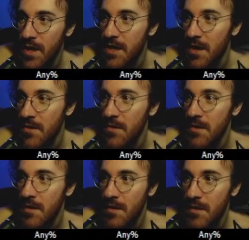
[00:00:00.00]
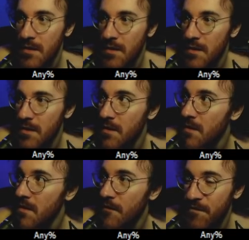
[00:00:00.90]
wind tunnel.
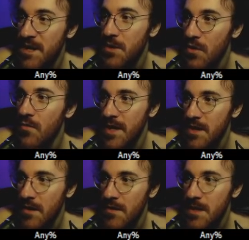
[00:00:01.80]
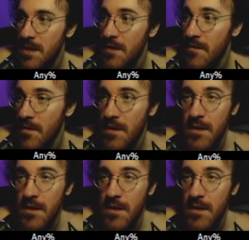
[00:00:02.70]
The physical wind tunnel itself.